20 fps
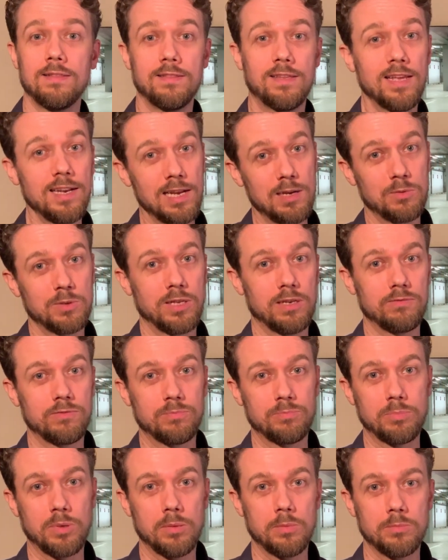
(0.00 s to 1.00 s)
then I would
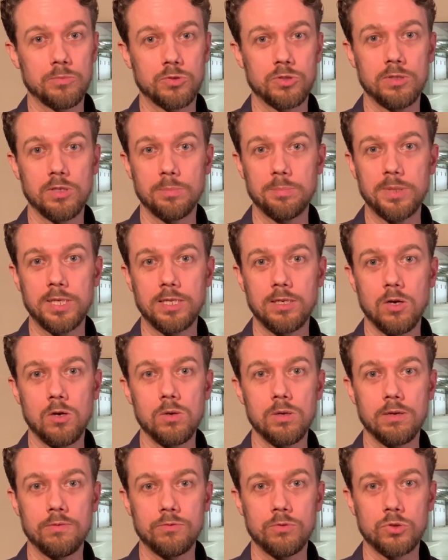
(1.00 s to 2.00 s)
have problems not being
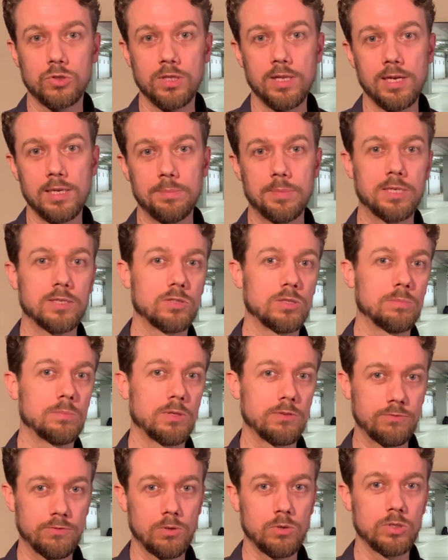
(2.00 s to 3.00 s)
low enough to slide because I'm
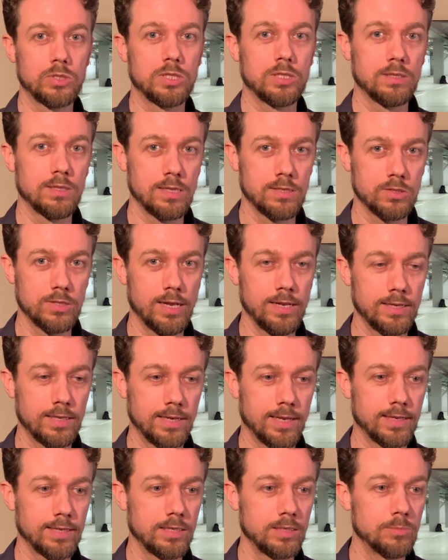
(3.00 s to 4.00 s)
not focusing on that sliding
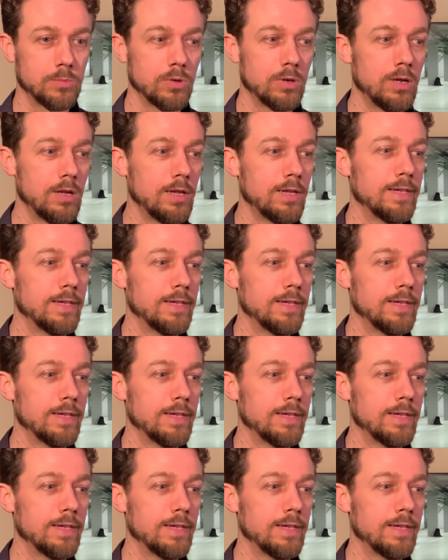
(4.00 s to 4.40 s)
leg anymore.